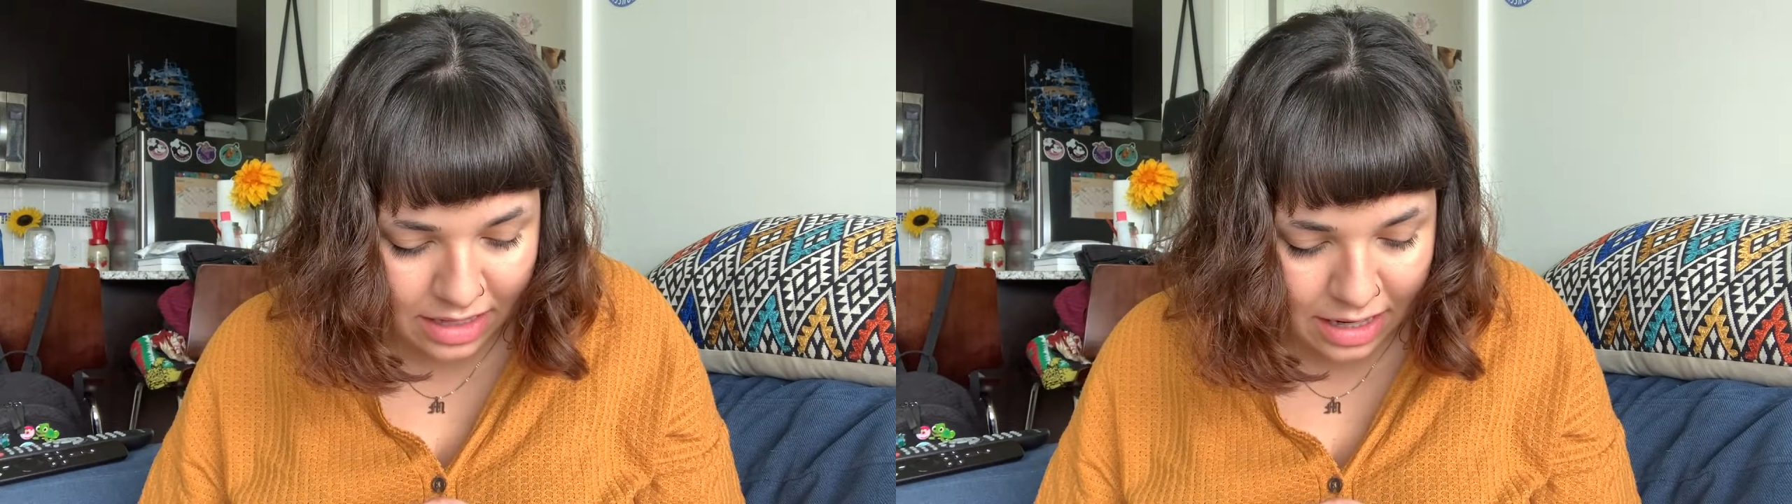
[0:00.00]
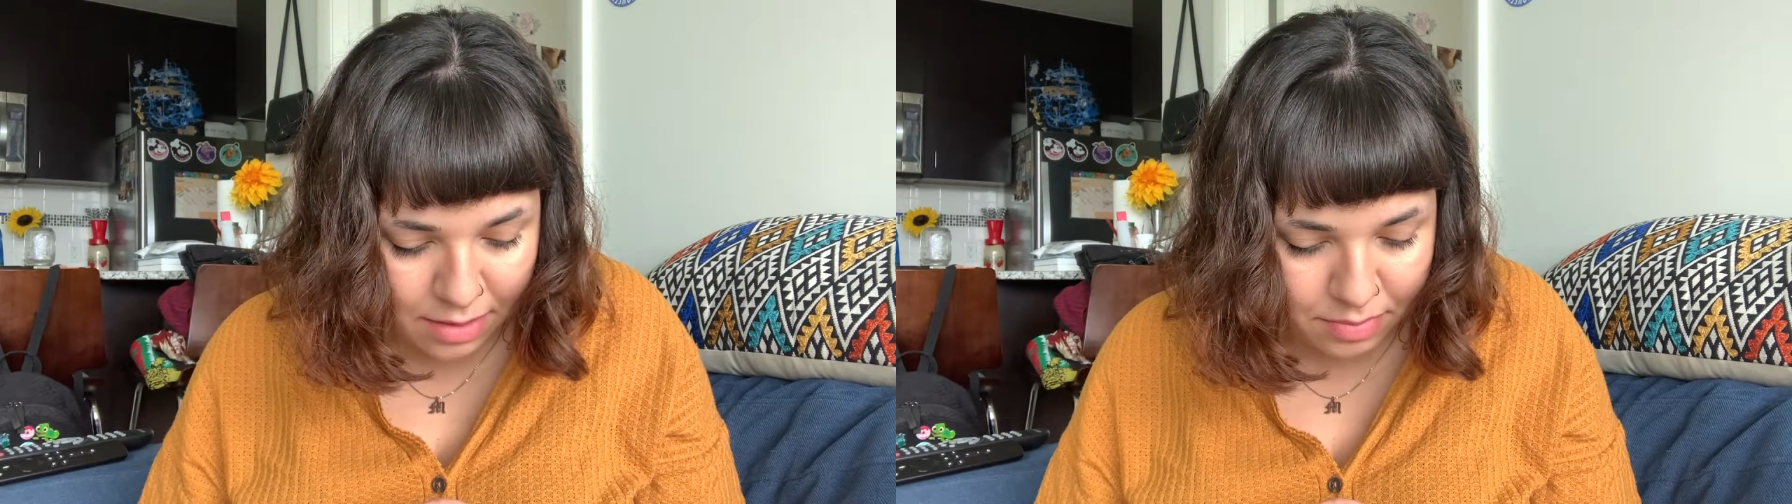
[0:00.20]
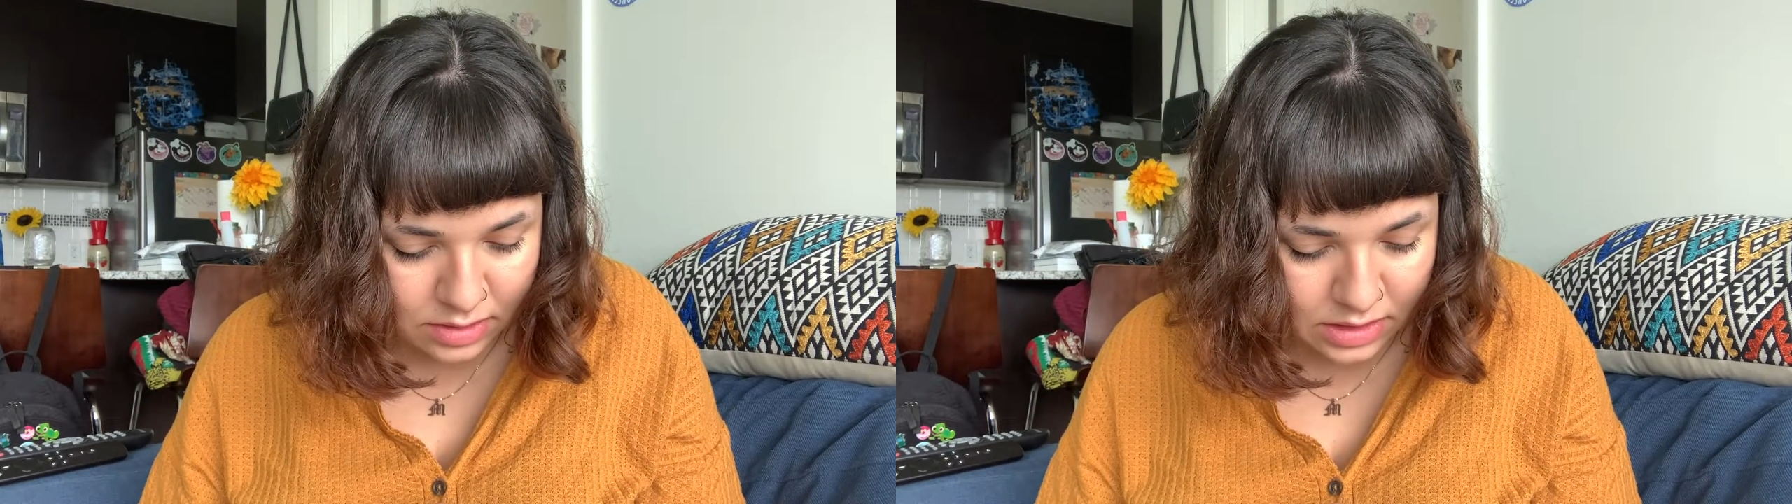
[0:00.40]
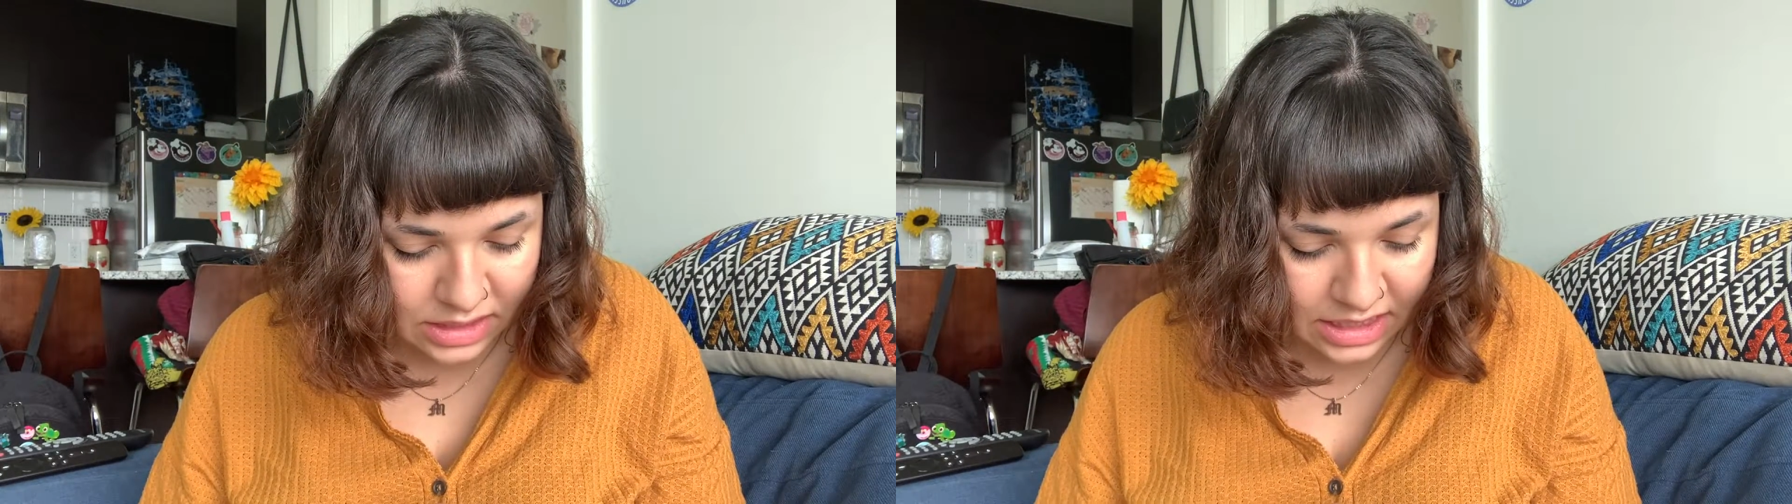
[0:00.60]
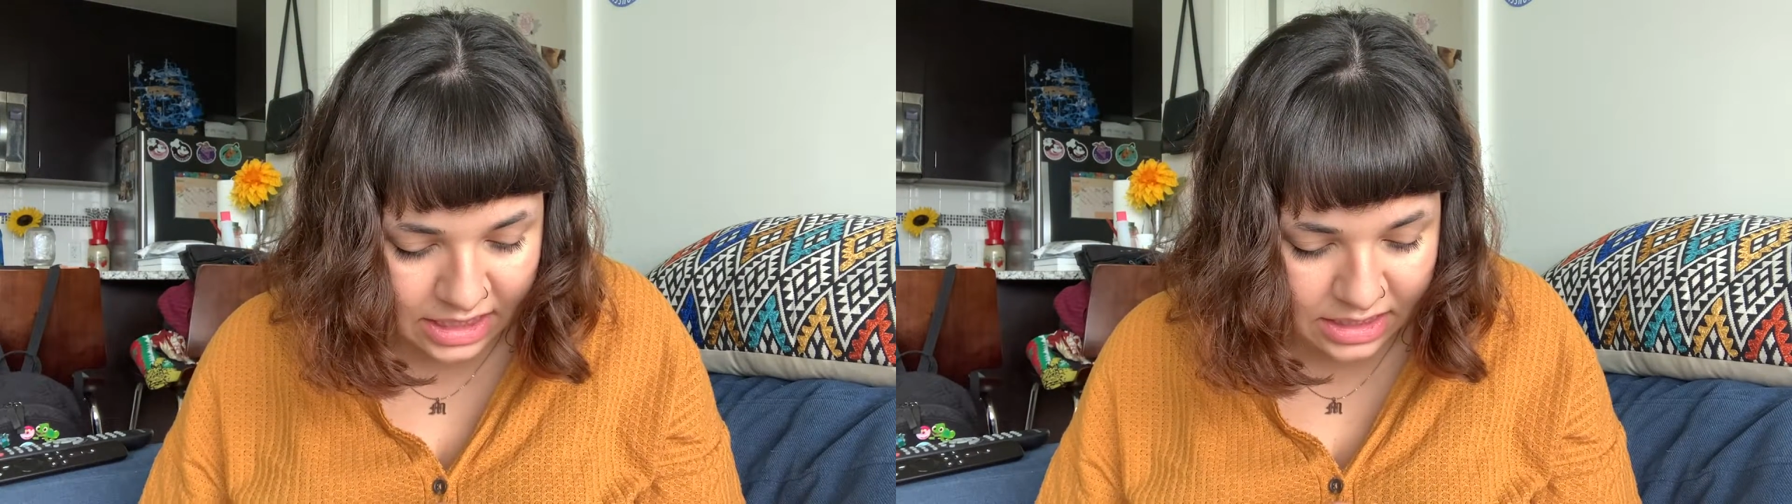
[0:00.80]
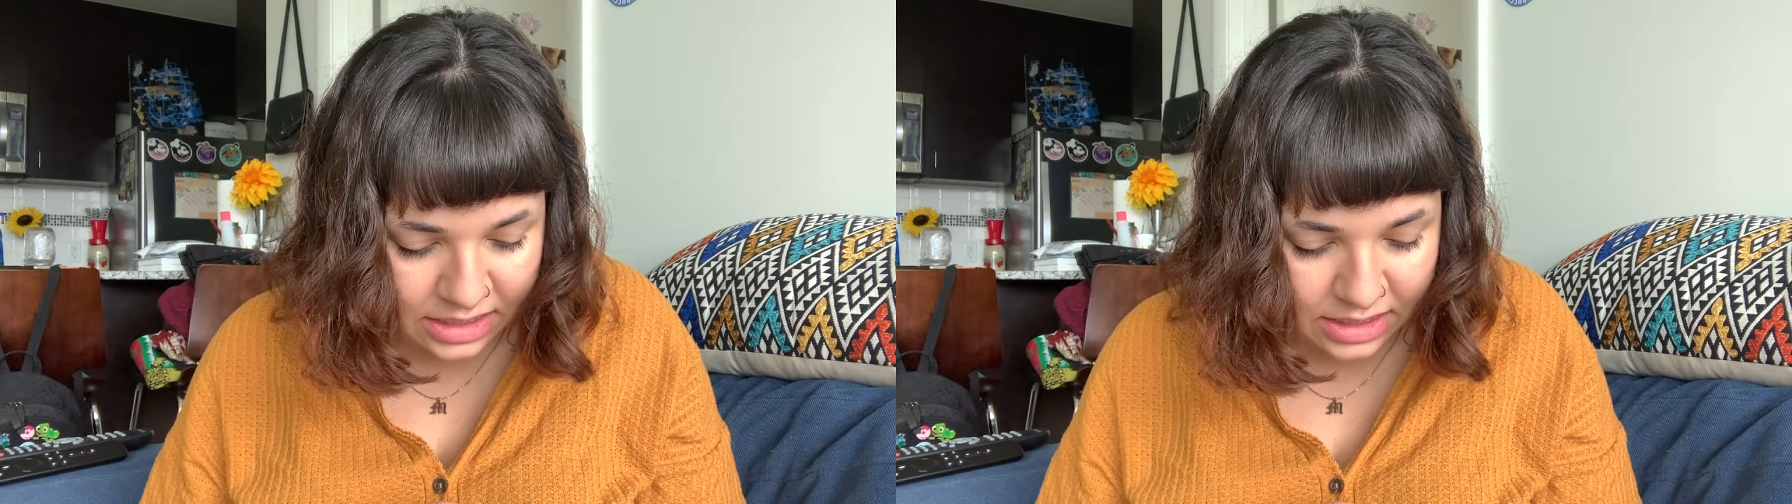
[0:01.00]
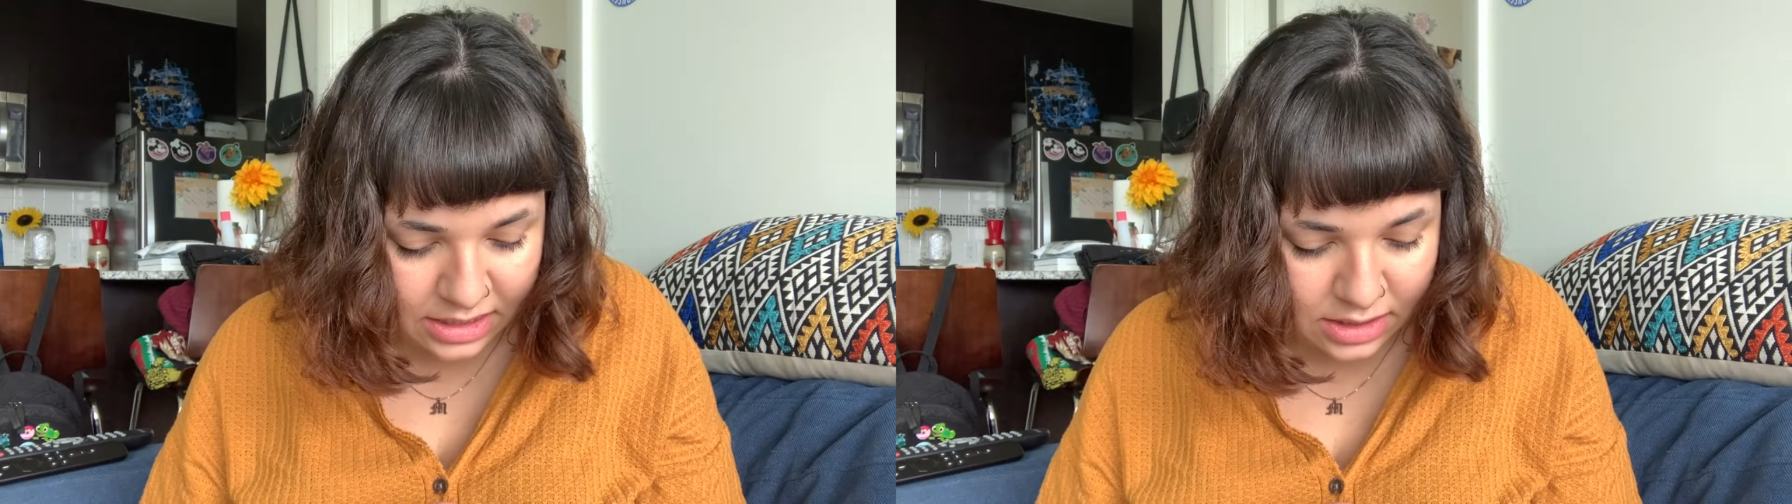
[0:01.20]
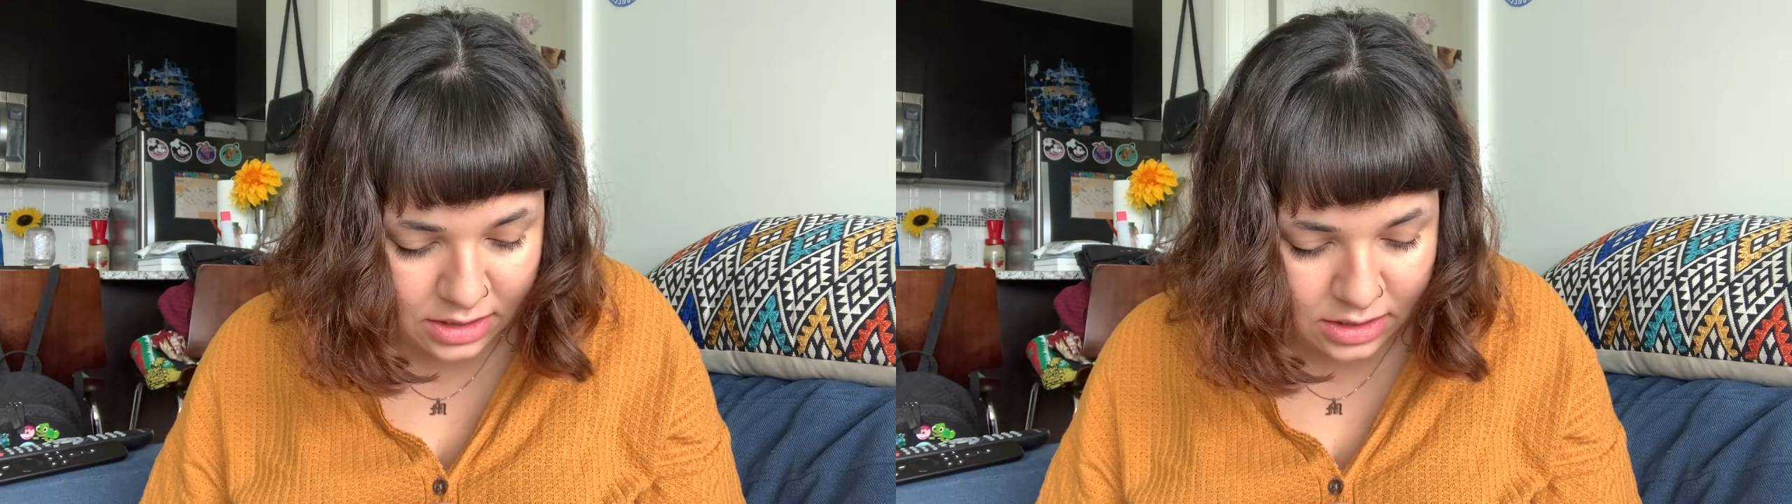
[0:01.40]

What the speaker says: cap tightly